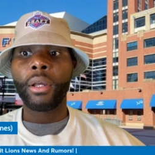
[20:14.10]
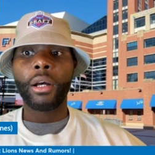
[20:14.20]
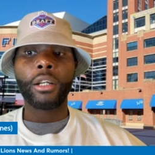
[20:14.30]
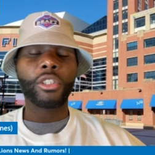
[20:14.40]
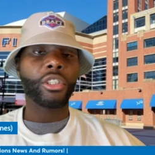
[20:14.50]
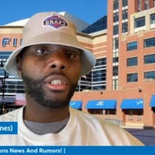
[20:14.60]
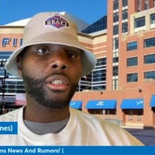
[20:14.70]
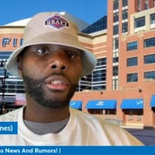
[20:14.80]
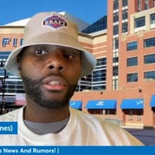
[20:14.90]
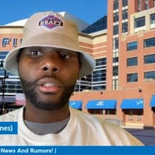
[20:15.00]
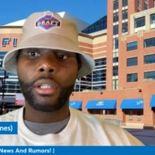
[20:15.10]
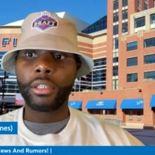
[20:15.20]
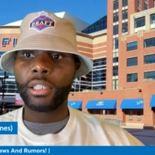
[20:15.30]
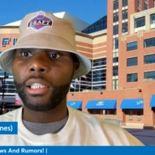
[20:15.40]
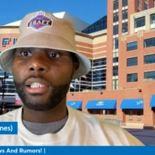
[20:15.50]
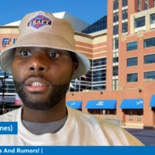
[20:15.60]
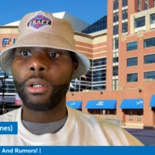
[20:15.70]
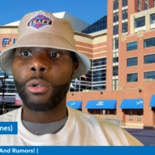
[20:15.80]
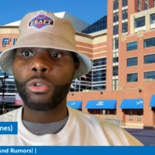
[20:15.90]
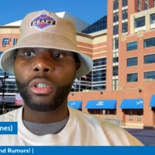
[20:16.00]
Azeez
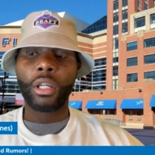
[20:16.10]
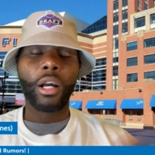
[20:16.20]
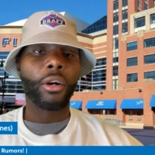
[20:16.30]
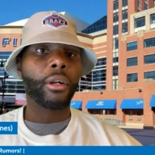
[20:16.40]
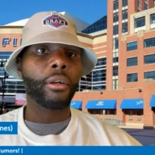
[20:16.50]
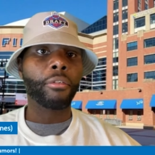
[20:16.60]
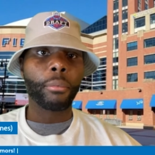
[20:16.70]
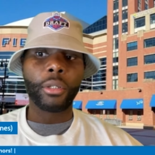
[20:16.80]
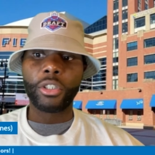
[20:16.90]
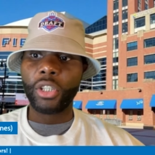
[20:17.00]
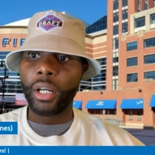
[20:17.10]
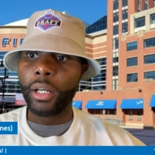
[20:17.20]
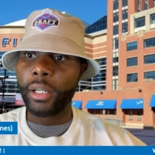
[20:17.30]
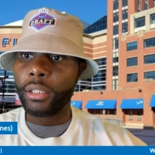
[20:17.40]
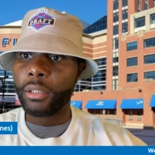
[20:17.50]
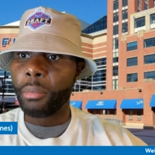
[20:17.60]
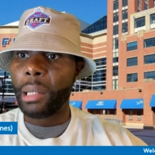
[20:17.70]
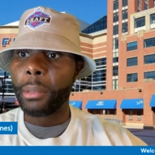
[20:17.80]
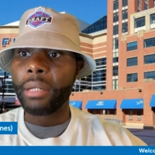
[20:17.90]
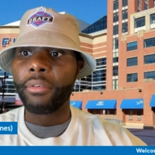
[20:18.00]
Ojulari from the Giants,
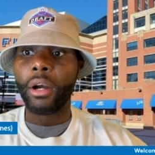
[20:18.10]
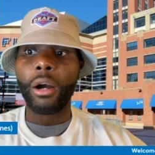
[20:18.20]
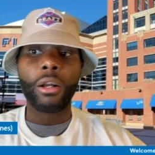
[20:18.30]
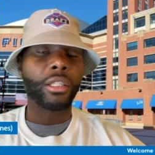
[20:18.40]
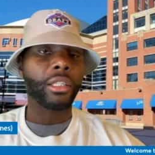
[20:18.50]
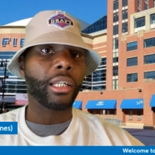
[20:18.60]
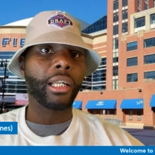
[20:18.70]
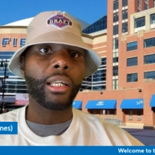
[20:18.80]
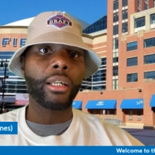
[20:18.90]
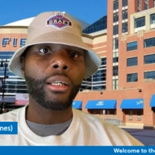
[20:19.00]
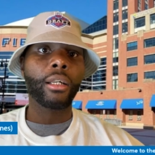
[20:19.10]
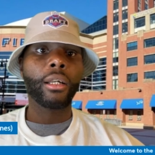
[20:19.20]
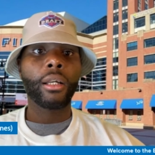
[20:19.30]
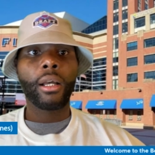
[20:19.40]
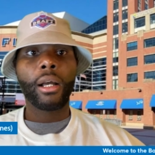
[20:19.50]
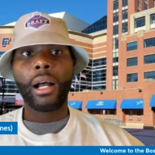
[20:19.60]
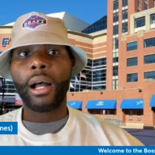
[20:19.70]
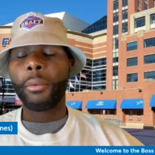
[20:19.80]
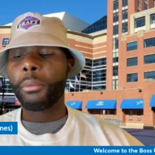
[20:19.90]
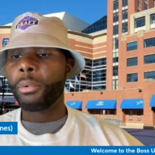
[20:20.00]
maybe even Arden Key.
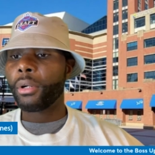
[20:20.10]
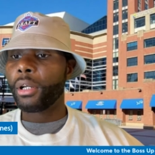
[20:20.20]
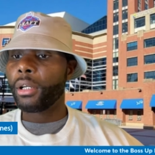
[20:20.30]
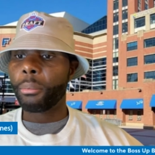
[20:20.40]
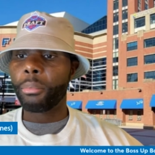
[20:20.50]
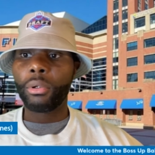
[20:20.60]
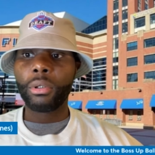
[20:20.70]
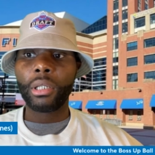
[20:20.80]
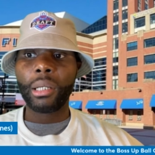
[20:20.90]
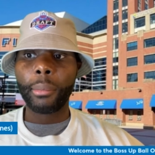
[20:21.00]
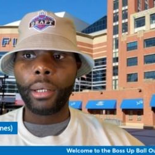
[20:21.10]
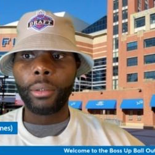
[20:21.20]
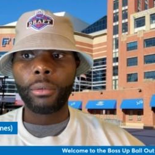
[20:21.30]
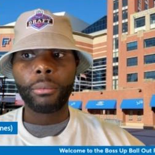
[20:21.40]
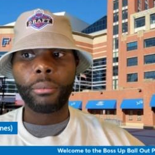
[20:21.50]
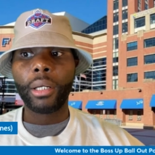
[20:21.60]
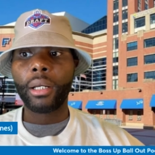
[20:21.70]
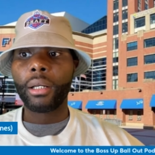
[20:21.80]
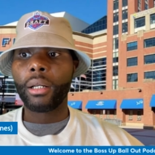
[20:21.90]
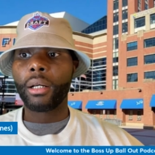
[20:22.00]
could have pulled him out,
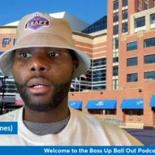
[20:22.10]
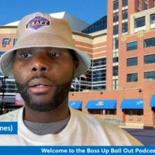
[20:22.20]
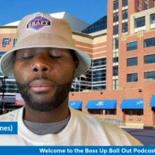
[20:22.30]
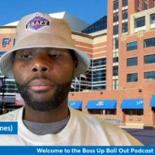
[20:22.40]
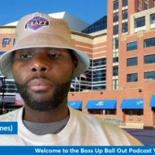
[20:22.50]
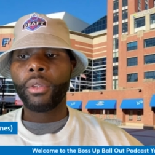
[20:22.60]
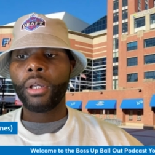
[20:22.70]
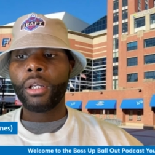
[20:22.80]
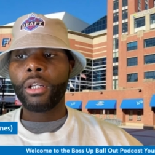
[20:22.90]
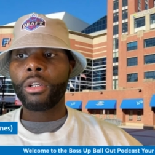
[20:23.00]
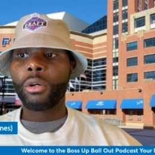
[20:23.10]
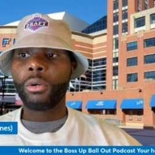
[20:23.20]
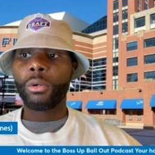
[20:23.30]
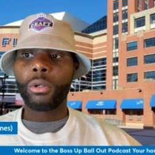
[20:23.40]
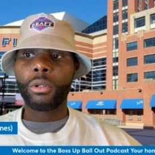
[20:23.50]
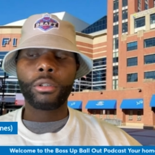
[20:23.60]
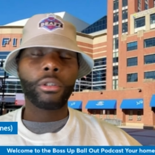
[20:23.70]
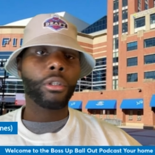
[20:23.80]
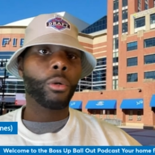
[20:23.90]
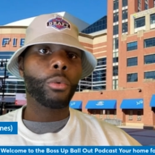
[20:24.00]
man. We could
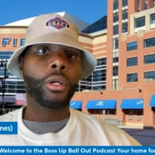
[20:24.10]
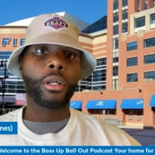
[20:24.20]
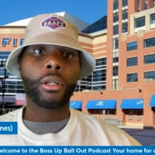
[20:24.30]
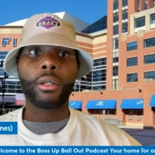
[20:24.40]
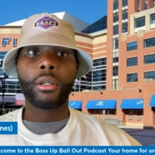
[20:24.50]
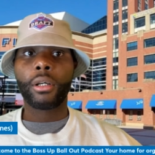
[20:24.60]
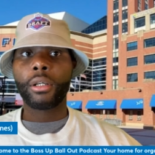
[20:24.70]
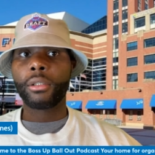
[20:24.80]
have